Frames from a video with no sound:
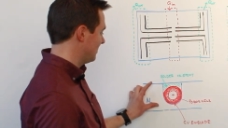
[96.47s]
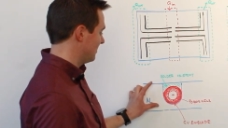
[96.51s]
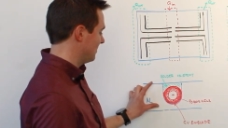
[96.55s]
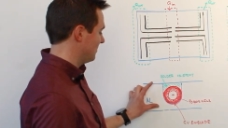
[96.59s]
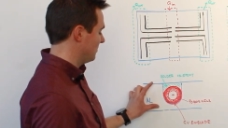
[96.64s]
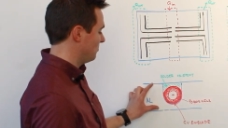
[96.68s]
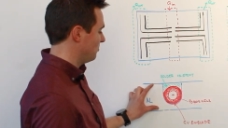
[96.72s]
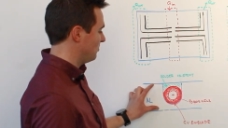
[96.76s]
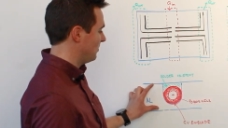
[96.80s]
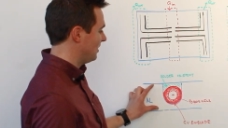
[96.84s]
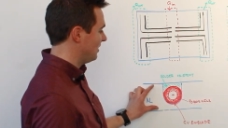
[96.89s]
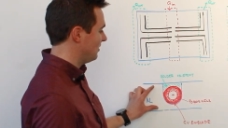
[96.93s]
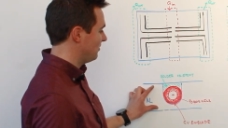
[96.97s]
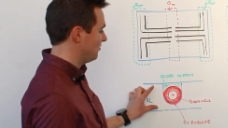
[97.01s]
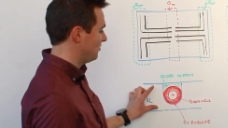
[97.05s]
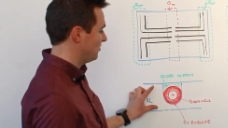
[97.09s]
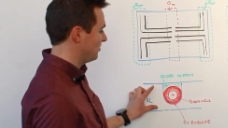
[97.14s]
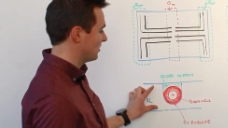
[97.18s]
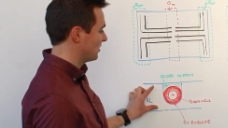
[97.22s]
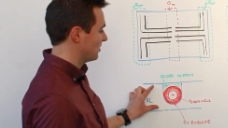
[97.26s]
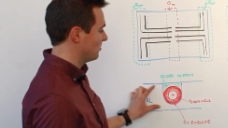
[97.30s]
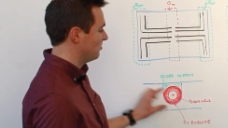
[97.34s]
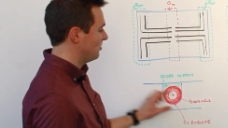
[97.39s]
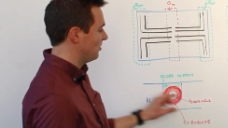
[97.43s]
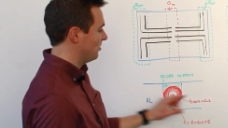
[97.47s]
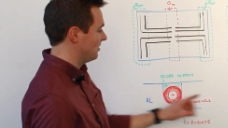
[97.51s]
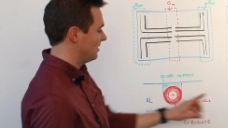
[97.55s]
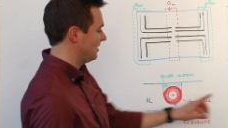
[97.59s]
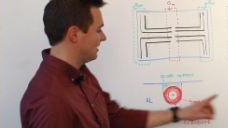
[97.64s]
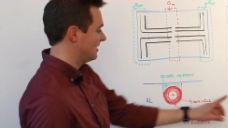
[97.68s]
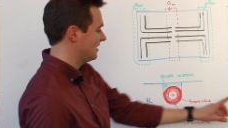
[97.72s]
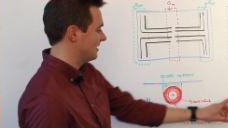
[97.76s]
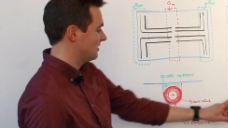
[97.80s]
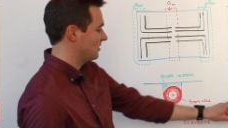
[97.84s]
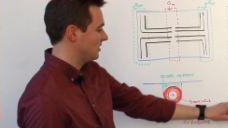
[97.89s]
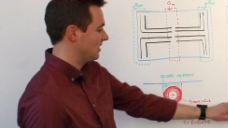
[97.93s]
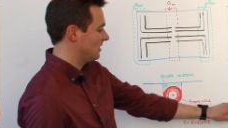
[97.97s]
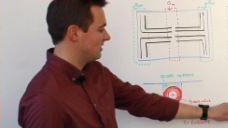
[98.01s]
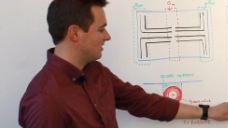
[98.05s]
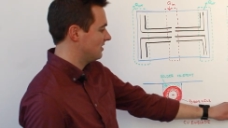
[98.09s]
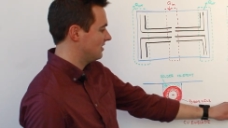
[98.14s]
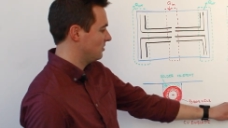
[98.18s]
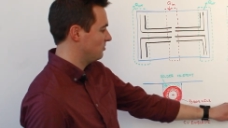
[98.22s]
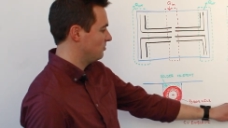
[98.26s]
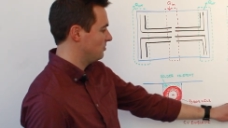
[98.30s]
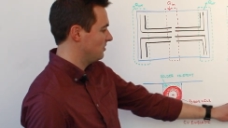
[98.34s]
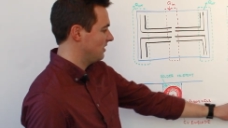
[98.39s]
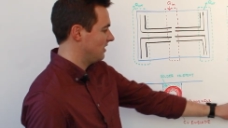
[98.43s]
many fewer components is
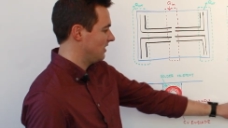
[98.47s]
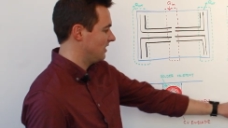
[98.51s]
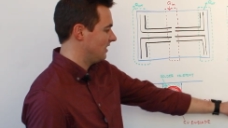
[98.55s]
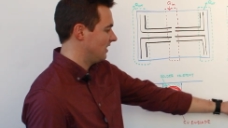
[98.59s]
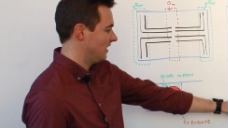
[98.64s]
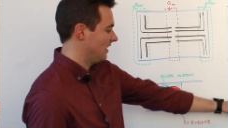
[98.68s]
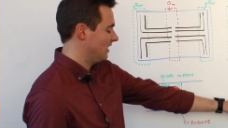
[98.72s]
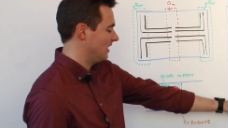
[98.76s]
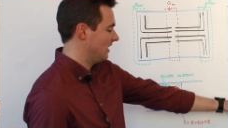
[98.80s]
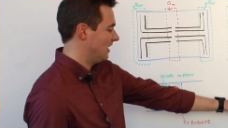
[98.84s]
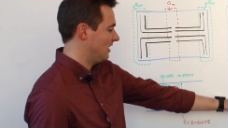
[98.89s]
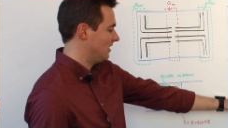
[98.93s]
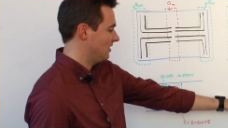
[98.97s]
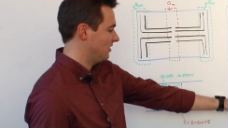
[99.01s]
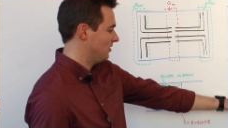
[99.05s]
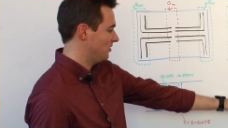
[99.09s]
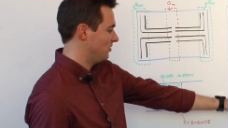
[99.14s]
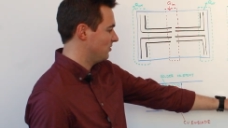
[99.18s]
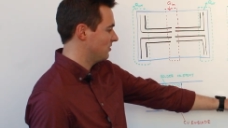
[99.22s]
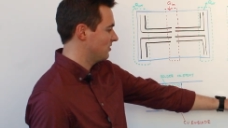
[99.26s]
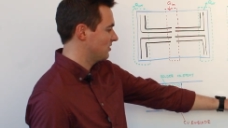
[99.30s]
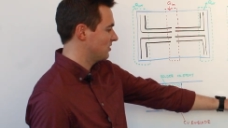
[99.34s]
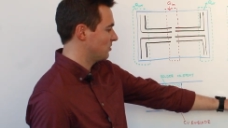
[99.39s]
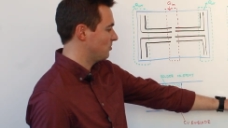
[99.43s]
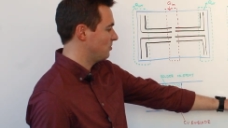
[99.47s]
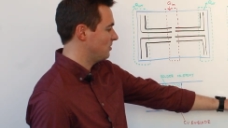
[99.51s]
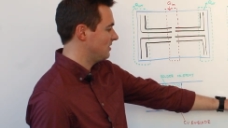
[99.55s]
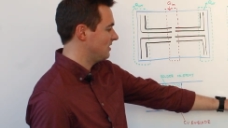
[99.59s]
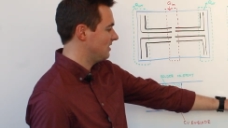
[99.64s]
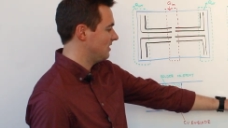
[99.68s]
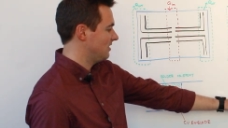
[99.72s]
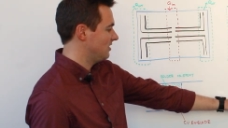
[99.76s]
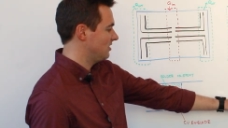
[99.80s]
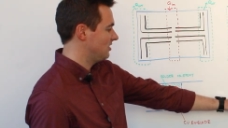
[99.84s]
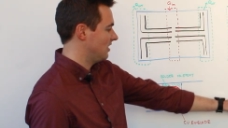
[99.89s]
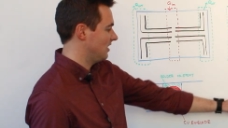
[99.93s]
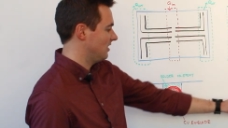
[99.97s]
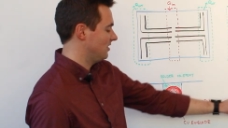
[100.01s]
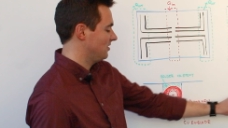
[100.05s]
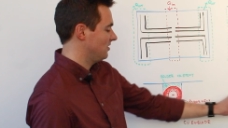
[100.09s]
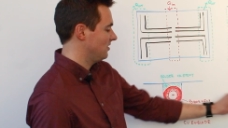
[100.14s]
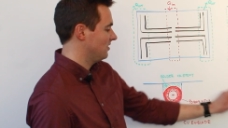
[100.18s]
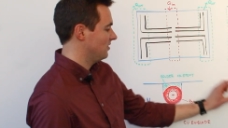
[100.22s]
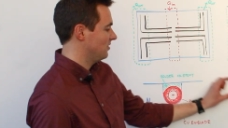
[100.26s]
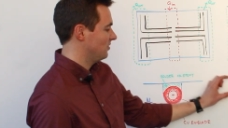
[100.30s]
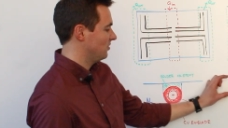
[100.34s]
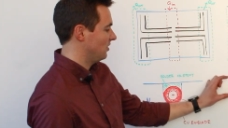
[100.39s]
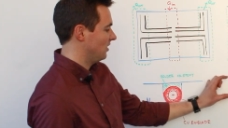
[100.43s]
simply a hollow serpentine channel,
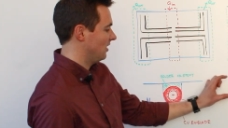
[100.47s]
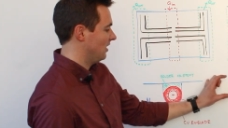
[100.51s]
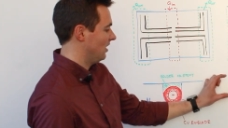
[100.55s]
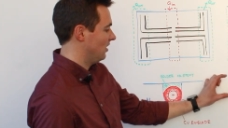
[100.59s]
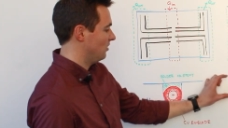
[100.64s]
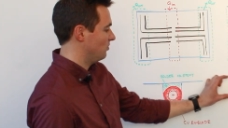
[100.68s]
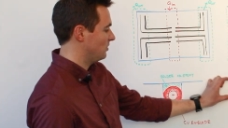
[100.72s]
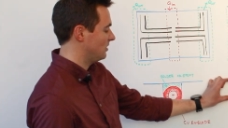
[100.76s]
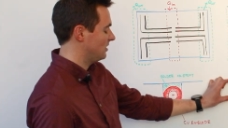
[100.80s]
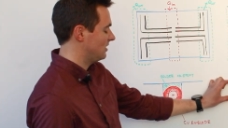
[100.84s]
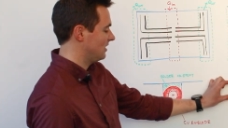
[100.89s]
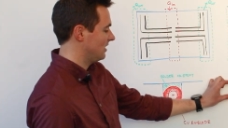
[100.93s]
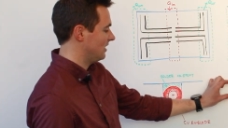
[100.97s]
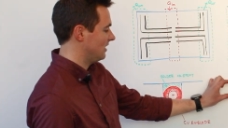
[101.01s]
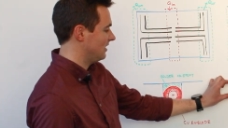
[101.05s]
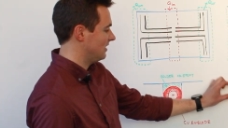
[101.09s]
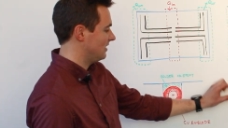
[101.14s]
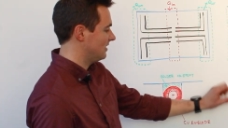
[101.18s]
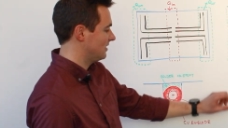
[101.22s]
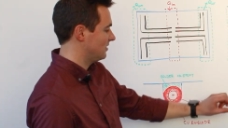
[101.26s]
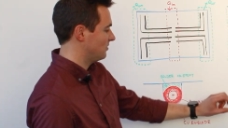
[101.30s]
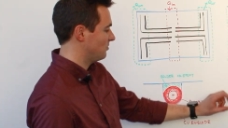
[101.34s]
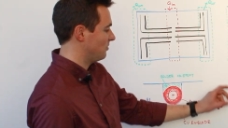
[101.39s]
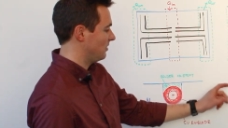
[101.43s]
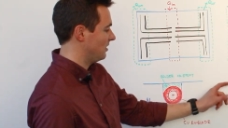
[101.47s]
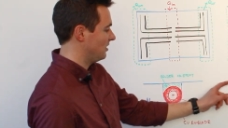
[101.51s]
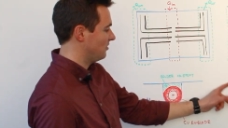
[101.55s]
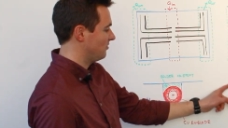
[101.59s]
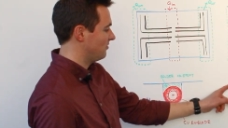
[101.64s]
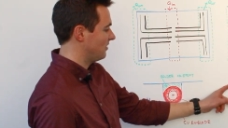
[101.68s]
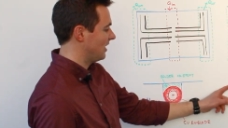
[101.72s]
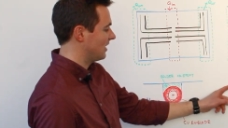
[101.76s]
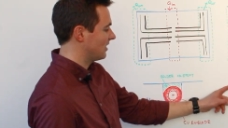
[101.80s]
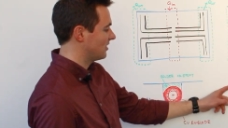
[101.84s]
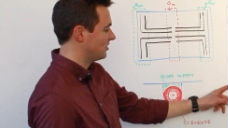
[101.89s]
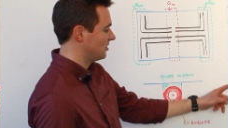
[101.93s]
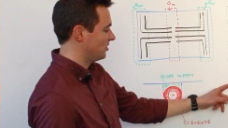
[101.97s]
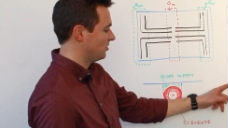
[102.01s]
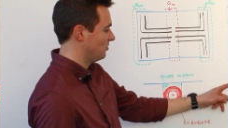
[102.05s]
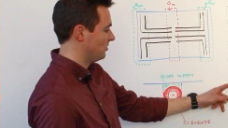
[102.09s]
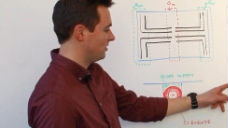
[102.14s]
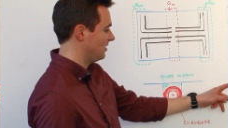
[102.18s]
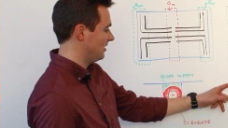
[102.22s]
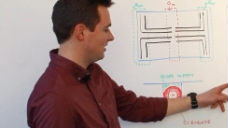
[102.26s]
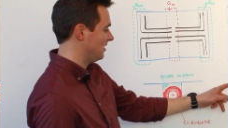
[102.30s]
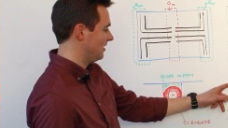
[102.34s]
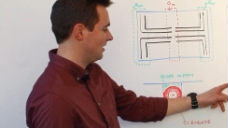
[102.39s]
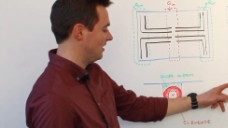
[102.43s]
uh, which is manufactured
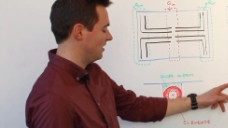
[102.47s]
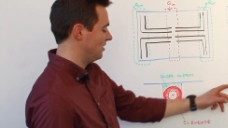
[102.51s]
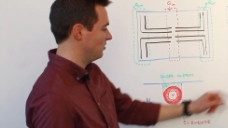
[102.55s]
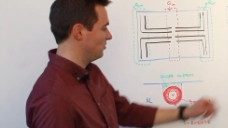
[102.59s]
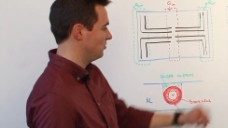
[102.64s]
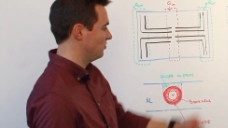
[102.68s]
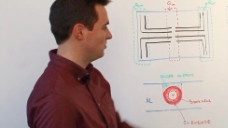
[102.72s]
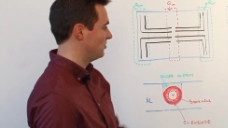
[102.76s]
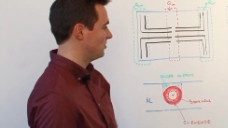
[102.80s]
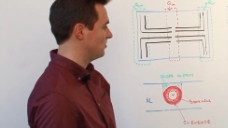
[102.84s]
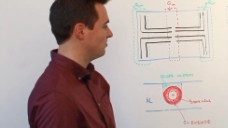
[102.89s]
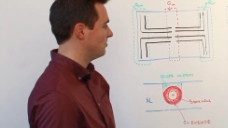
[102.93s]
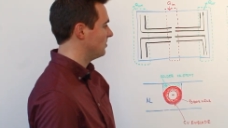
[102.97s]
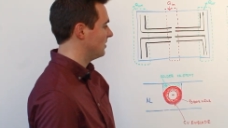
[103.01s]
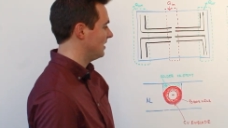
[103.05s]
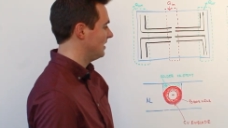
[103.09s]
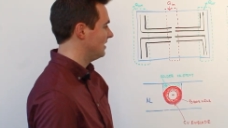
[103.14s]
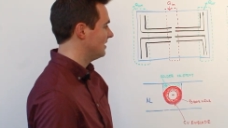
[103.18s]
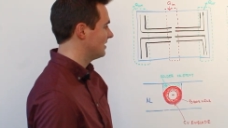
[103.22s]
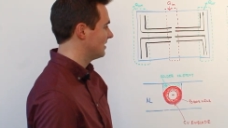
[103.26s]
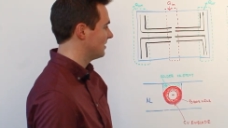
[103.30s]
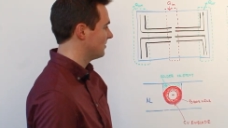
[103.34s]
within an aluminum plate.